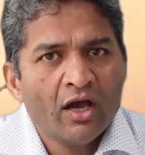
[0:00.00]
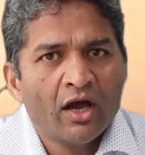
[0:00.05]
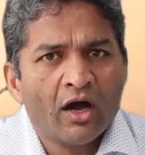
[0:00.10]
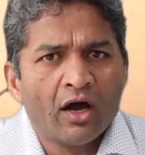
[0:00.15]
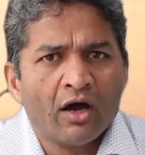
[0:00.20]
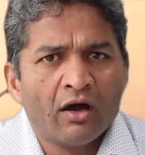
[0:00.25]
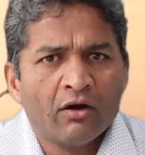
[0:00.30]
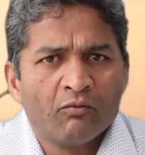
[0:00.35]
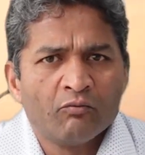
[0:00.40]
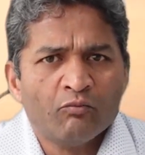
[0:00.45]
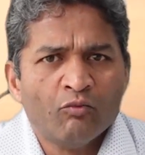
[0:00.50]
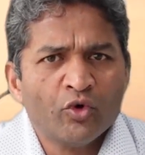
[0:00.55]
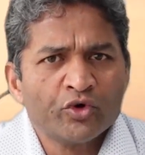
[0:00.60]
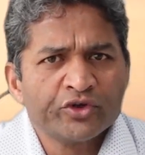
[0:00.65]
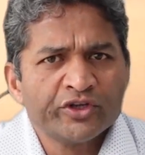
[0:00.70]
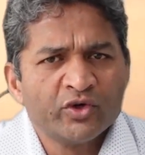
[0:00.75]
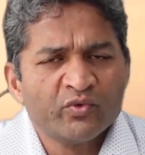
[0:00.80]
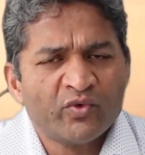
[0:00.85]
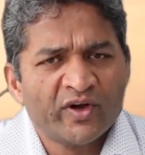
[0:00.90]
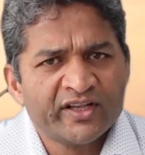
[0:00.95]

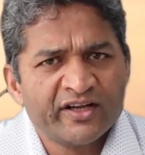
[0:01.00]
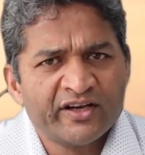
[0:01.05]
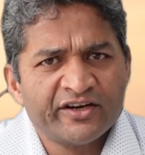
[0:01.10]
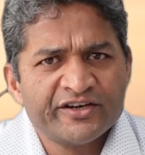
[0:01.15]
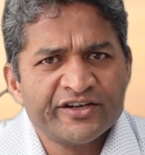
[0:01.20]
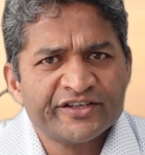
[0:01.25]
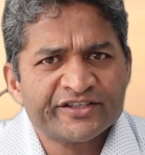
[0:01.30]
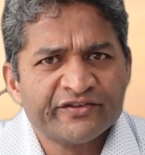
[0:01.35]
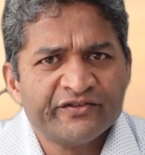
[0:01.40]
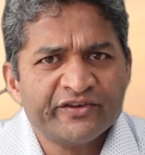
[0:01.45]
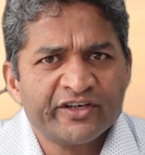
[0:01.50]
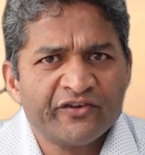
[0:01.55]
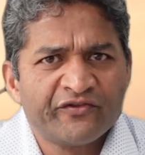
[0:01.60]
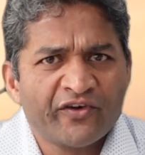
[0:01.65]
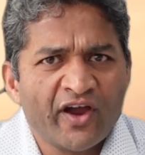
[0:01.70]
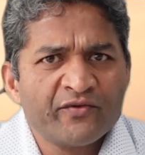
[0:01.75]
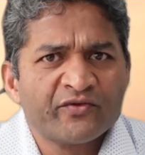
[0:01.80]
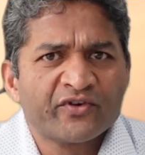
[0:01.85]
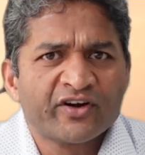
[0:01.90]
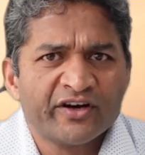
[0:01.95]
More than
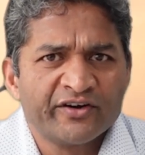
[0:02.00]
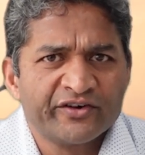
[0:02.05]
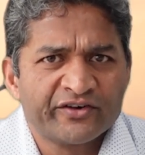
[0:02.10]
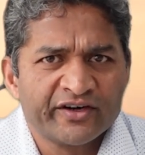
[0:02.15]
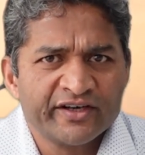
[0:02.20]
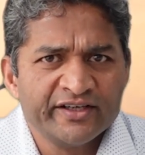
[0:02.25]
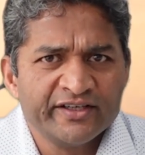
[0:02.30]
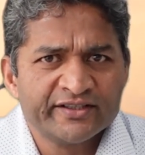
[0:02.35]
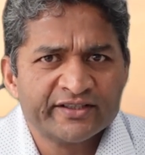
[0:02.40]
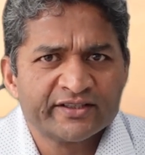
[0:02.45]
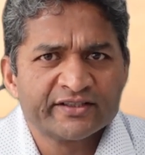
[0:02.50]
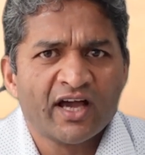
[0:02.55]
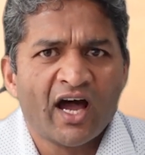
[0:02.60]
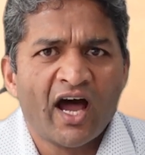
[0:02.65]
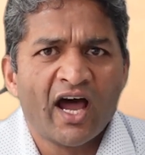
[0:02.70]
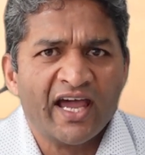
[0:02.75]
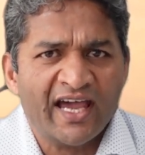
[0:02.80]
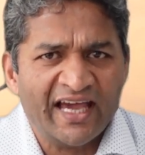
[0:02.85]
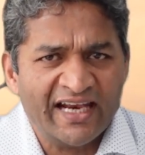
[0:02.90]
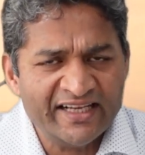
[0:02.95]
175 countries
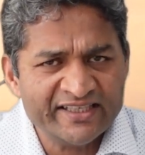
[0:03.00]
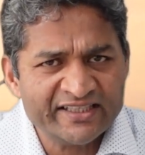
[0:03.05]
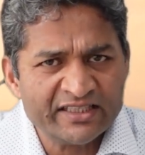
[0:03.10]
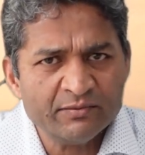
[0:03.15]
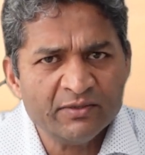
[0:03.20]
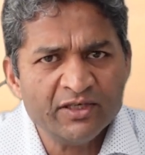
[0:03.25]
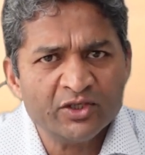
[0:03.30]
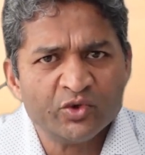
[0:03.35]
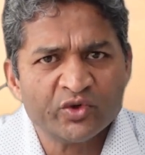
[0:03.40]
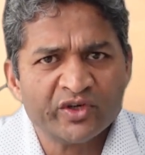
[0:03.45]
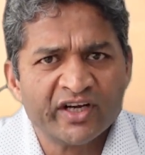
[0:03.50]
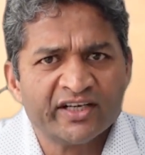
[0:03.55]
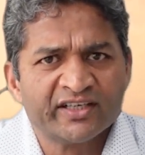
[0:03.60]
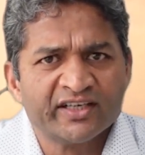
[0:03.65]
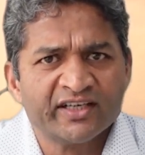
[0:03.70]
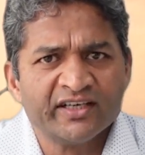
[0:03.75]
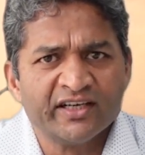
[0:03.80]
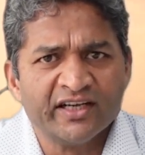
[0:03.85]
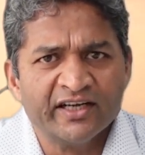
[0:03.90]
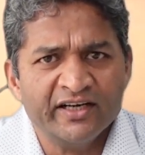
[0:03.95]
are eligible to get
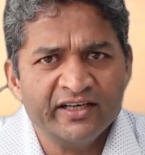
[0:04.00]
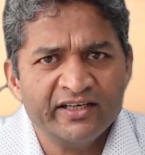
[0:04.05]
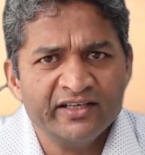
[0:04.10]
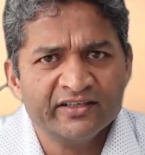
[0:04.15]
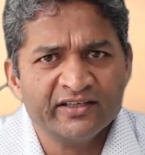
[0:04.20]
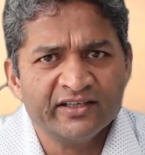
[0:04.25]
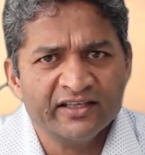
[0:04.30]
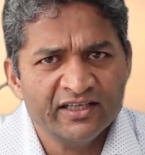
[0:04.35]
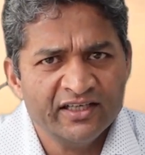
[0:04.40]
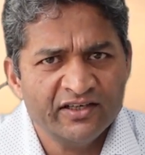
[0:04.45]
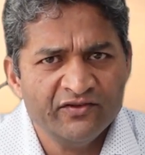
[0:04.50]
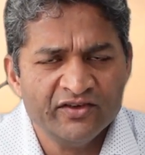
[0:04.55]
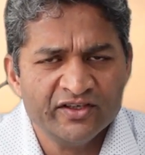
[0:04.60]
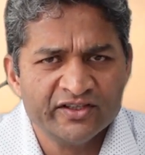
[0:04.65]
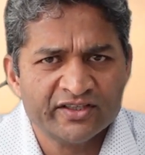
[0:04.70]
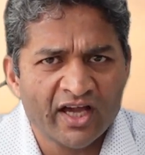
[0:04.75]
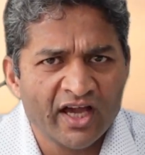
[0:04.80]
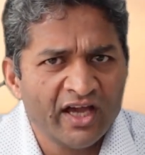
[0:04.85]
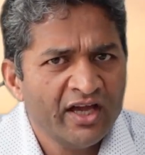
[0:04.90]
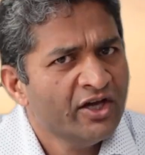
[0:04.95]
an Indian
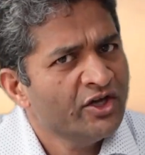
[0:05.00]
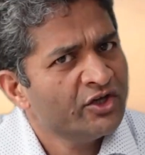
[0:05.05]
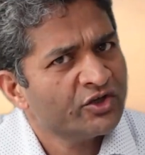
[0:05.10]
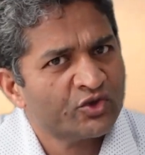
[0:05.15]
e-visa.